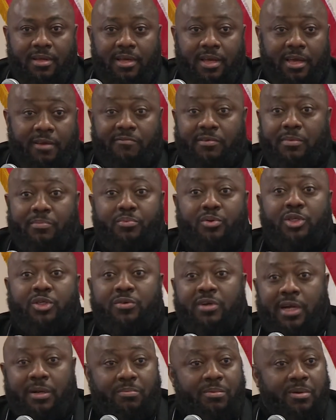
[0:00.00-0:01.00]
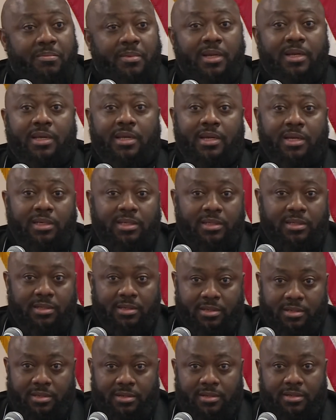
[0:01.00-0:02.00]
if they prescribe me medication,
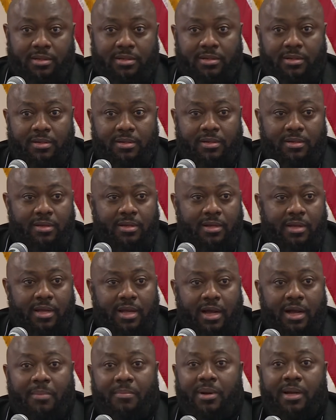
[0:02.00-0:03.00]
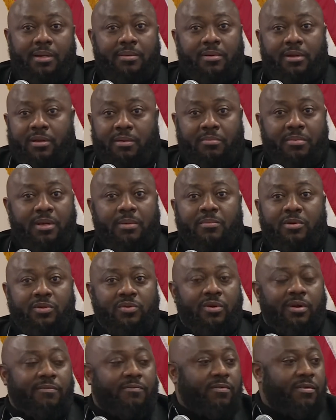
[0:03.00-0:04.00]
how am I going to be able
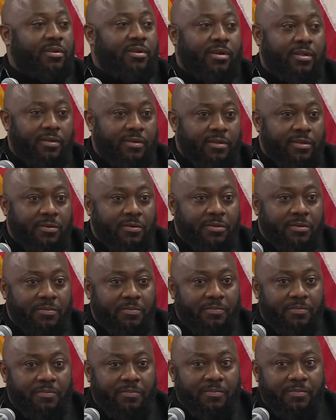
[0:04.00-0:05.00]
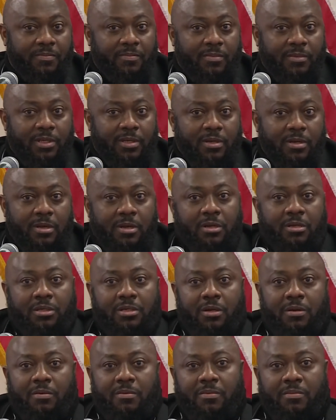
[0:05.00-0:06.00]
to afford all of those?
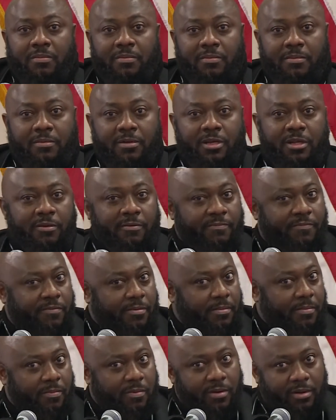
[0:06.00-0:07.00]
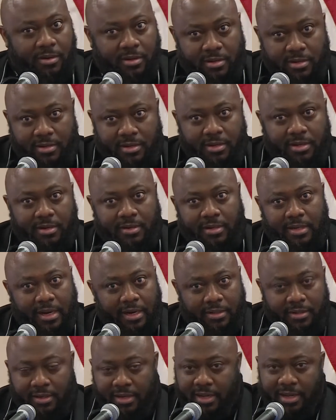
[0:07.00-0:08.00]
So, from what,
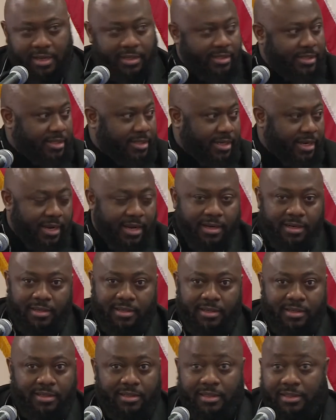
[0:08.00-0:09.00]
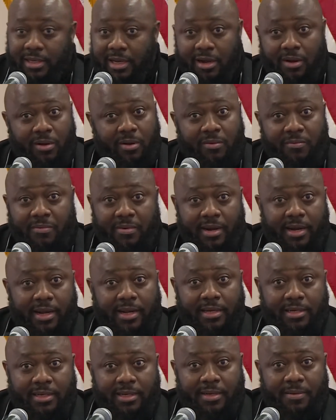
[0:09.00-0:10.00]
Dr. Guest said, these are all
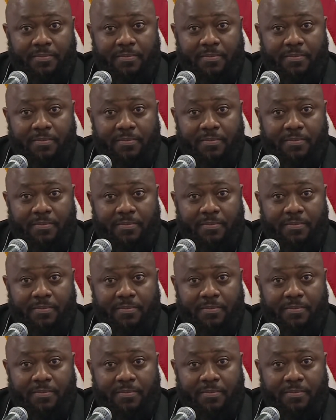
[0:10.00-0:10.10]
right,